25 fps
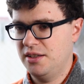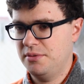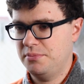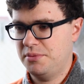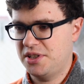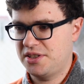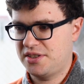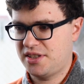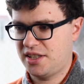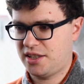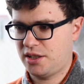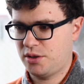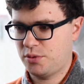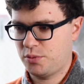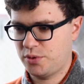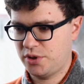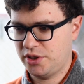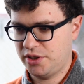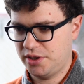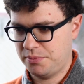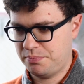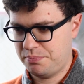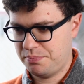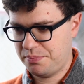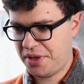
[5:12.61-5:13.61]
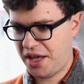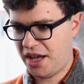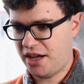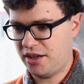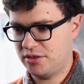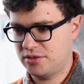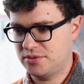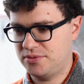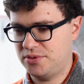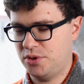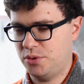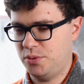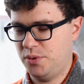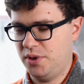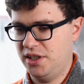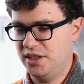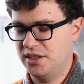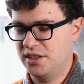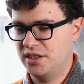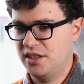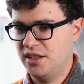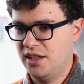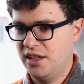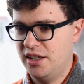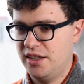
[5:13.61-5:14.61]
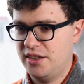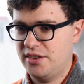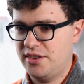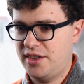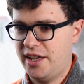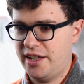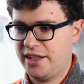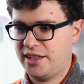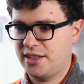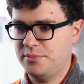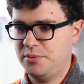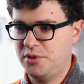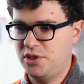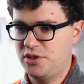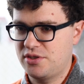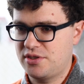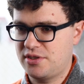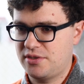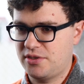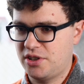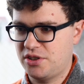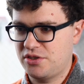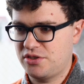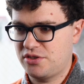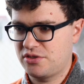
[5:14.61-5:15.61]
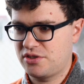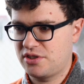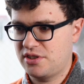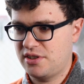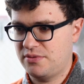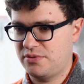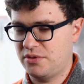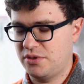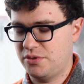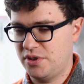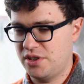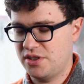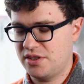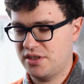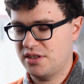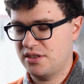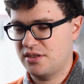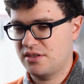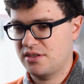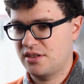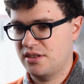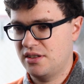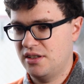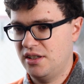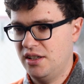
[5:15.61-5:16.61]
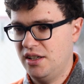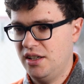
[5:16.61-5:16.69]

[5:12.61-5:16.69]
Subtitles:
but it's like a really powerful one that can be used for all sorts of different reasons.